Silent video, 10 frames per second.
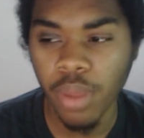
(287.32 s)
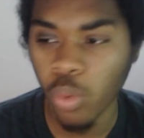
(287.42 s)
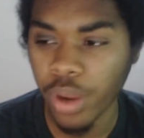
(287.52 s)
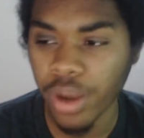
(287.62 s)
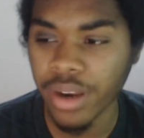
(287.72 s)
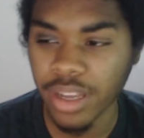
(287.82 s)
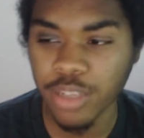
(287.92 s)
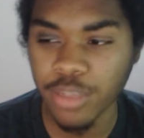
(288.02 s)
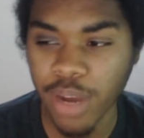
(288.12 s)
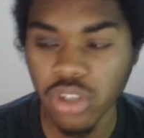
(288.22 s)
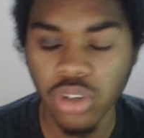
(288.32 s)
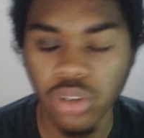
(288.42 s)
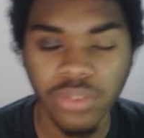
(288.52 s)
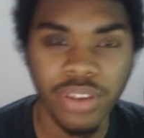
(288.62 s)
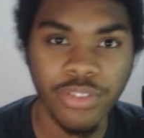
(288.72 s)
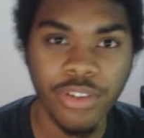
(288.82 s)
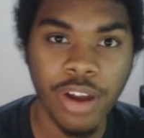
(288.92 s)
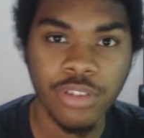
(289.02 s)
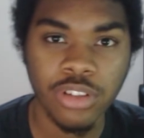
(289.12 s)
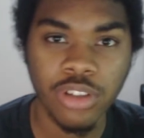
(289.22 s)
win this match. So I do think
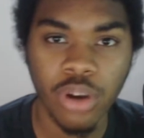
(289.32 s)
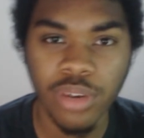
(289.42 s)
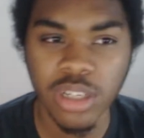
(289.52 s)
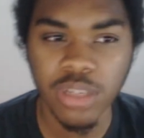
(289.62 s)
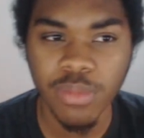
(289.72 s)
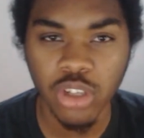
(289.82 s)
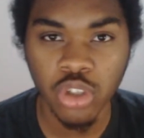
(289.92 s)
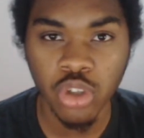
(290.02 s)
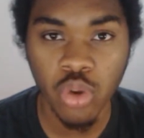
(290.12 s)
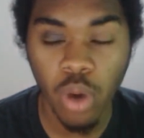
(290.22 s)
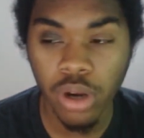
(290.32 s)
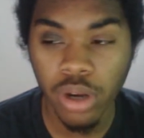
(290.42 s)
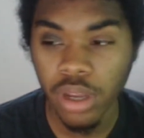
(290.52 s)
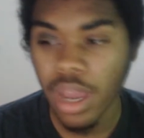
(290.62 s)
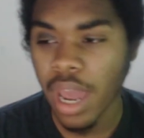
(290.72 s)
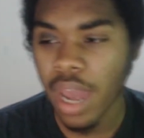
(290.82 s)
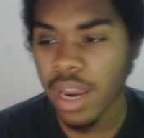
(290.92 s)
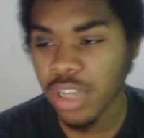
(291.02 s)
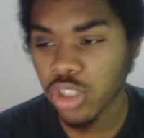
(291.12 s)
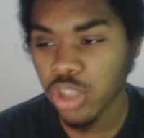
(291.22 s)
Frankfurt is going to win this match 2-1.
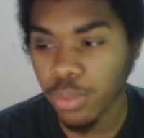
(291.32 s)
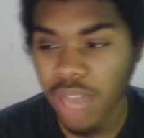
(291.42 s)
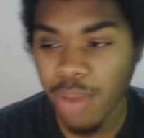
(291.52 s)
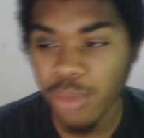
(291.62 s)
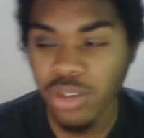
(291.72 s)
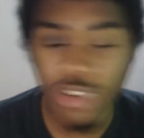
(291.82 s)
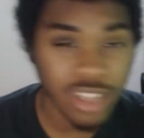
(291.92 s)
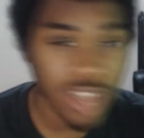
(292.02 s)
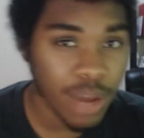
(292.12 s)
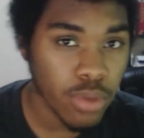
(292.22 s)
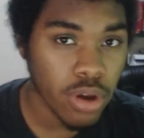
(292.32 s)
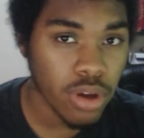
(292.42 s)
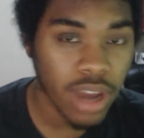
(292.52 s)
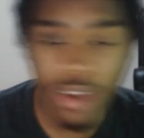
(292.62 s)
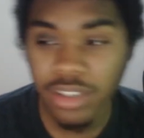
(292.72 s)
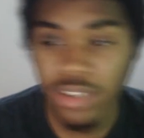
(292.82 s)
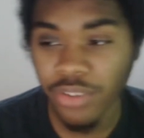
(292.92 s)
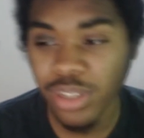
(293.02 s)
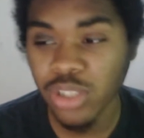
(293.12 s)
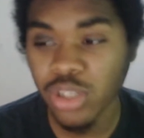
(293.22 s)
And next up, Darmstadt versus Hamburg. I
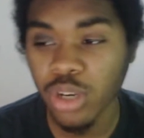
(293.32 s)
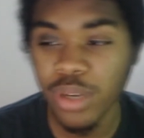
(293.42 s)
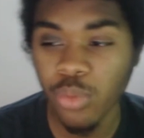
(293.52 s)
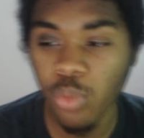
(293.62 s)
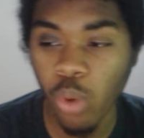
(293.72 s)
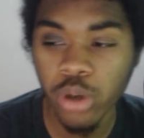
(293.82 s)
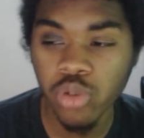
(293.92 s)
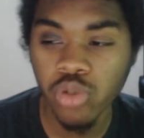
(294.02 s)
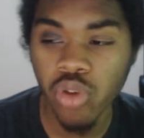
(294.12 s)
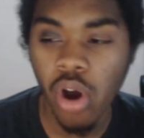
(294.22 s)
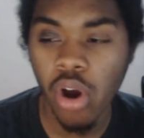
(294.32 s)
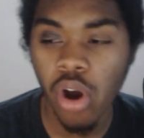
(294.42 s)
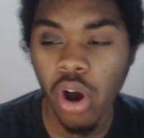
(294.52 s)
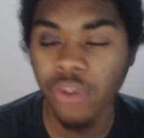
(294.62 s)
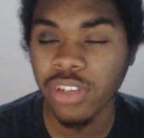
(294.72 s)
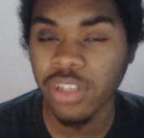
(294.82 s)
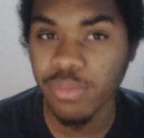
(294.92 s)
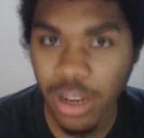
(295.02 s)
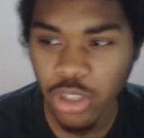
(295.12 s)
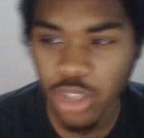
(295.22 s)
think this is going to be the one draw of
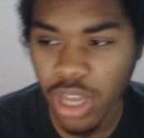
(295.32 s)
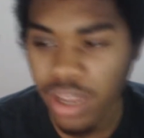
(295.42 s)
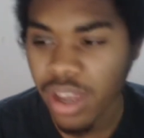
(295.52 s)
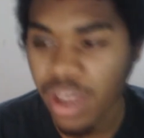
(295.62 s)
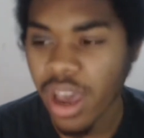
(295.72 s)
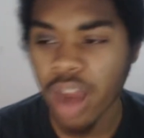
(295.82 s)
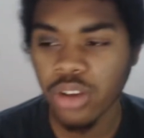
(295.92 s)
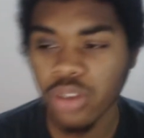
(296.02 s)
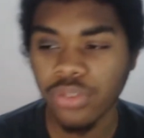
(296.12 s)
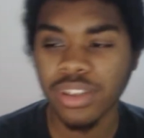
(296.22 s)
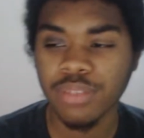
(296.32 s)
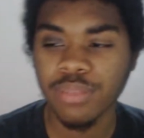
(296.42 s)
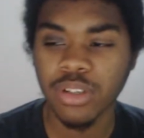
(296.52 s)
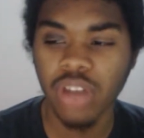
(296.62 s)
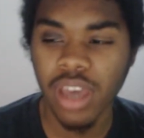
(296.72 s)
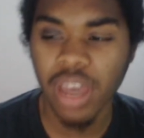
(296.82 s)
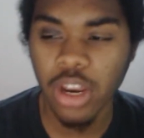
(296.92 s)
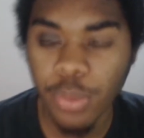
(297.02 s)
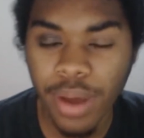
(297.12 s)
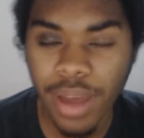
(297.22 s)
this match day, and I do think this match is going to
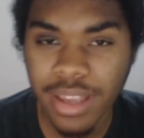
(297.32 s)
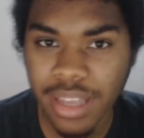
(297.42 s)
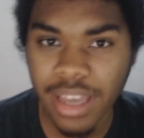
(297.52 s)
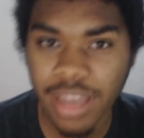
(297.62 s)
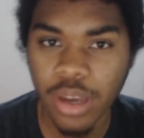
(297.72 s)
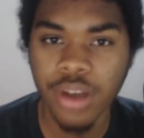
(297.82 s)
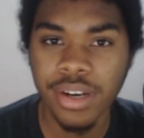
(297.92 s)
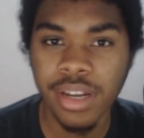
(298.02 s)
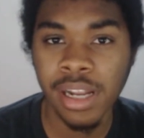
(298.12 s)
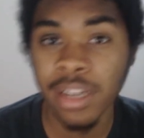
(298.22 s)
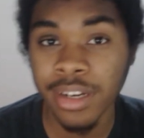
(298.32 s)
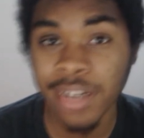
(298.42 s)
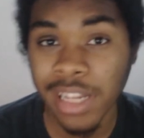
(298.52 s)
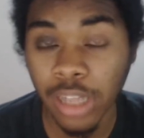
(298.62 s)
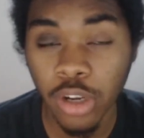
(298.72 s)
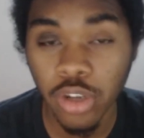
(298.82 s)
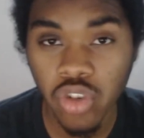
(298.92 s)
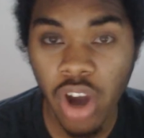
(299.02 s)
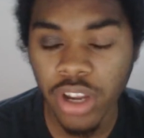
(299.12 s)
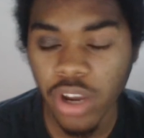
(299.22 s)
end up as a 0-0
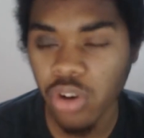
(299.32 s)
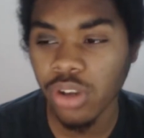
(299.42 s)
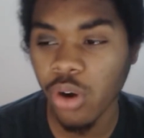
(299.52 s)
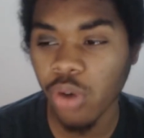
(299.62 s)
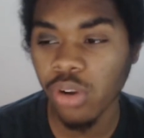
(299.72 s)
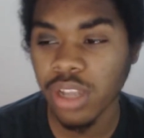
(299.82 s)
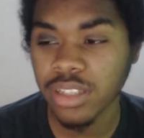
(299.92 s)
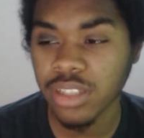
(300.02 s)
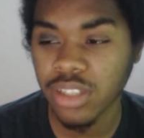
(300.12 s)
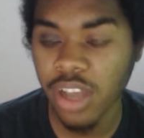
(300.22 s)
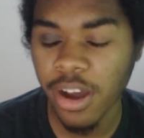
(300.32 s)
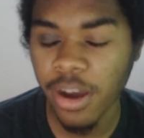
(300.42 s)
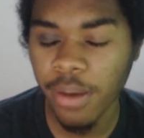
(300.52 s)
draw, the only goalless